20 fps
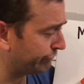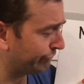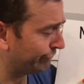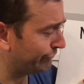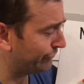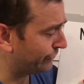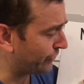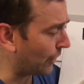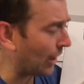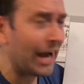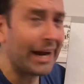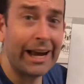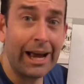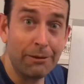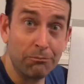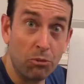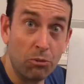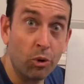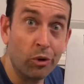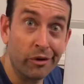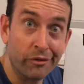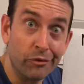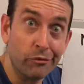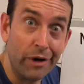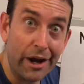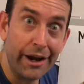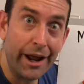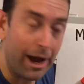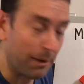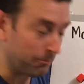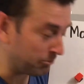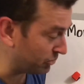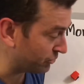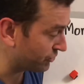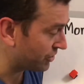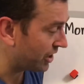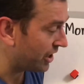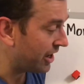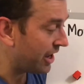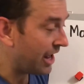So I got more of the red
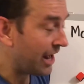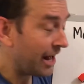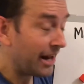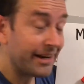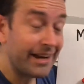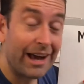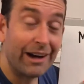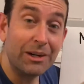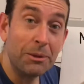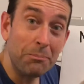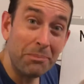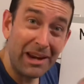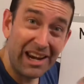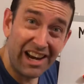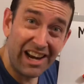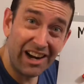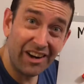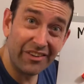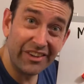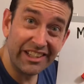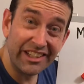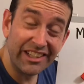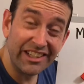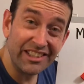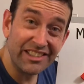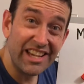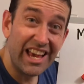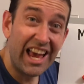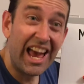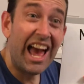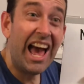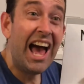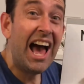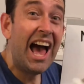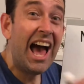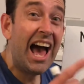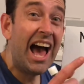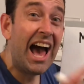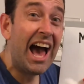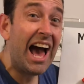apples. Now comparing is
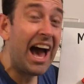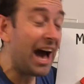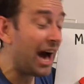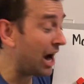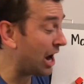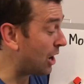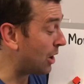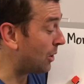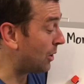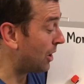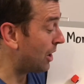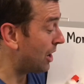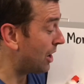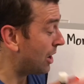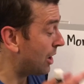how